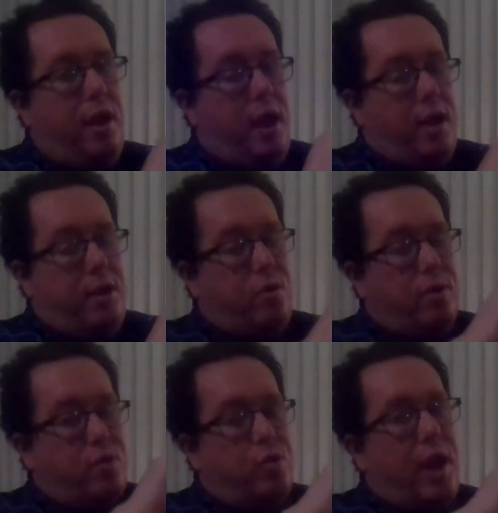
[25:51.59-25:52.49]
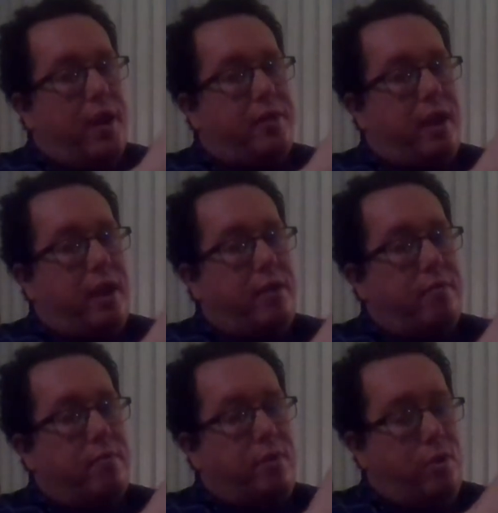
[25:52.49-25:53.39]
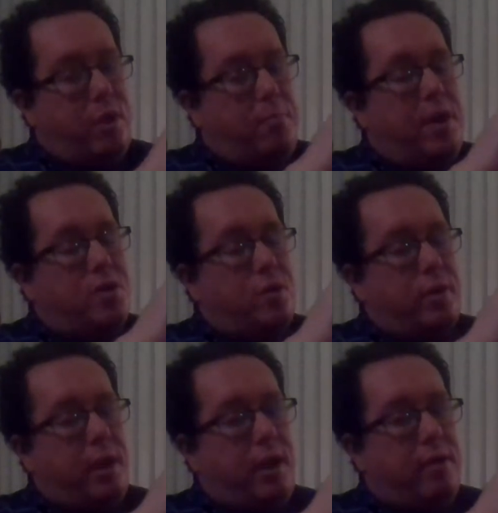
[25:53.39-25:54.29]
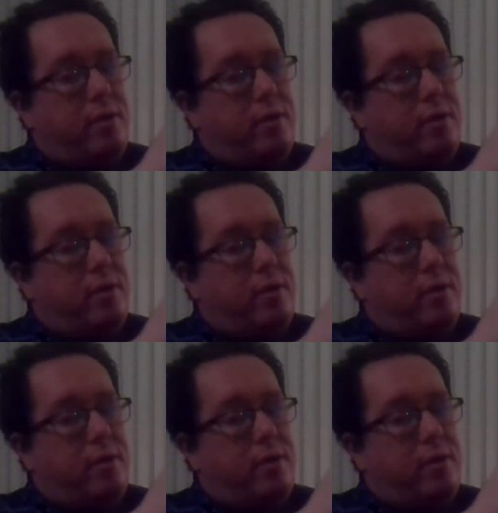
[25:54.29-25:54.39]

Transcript: And you can track that. You can measure that.